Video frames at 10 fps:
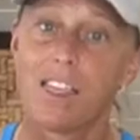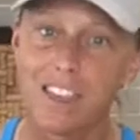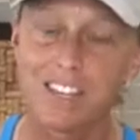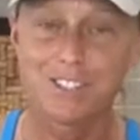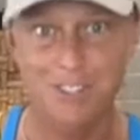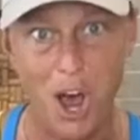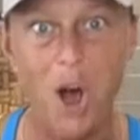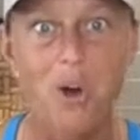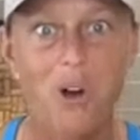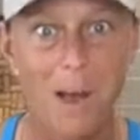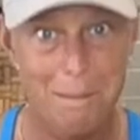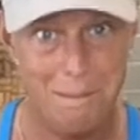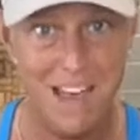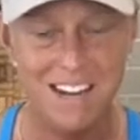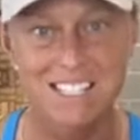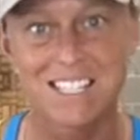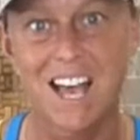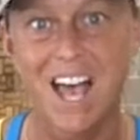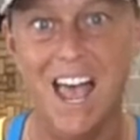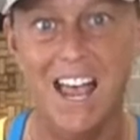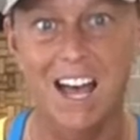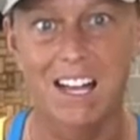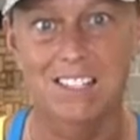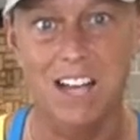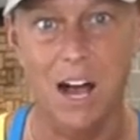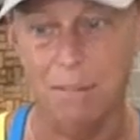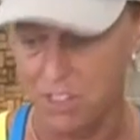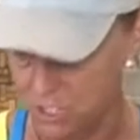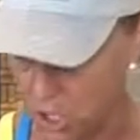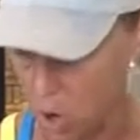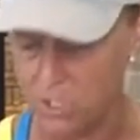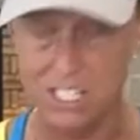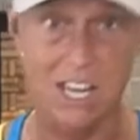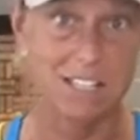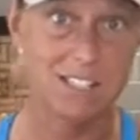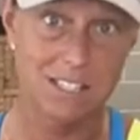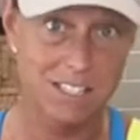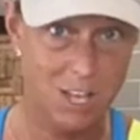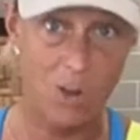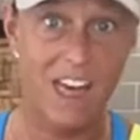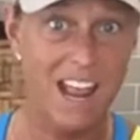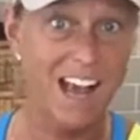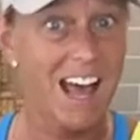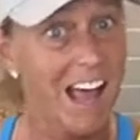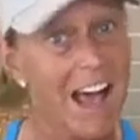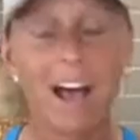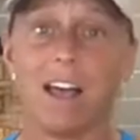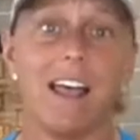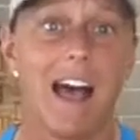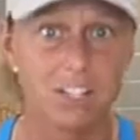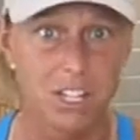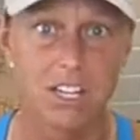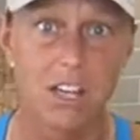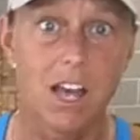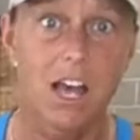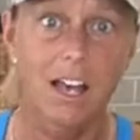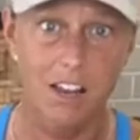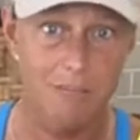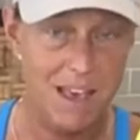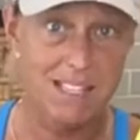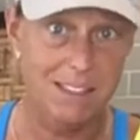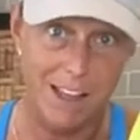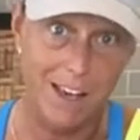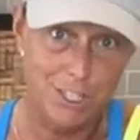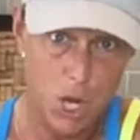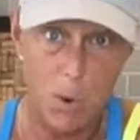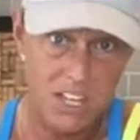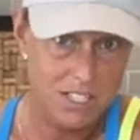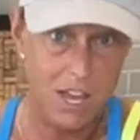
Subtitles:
the dough mix and the dough disc, so that it actually kind of makes it like a doughy